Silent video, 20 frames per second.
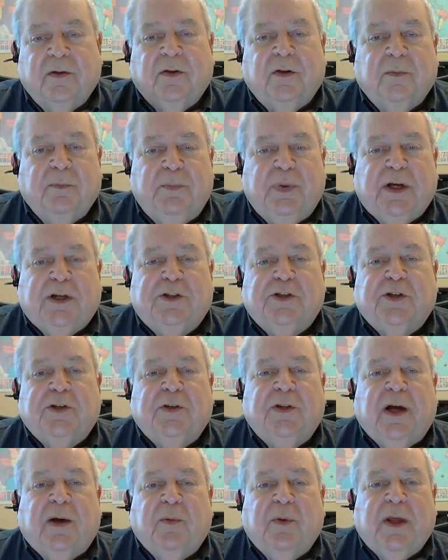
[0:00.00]
picture
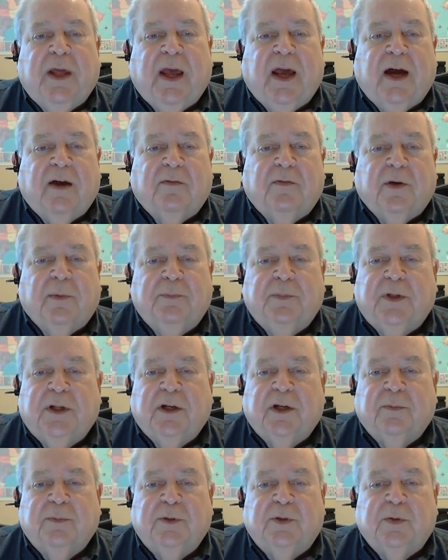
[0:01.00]
that we have up
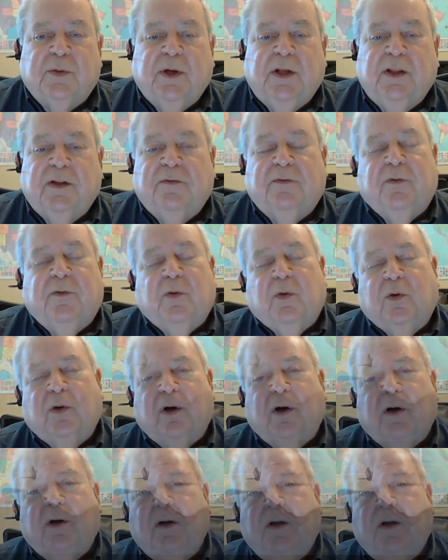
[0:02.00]
there between the four,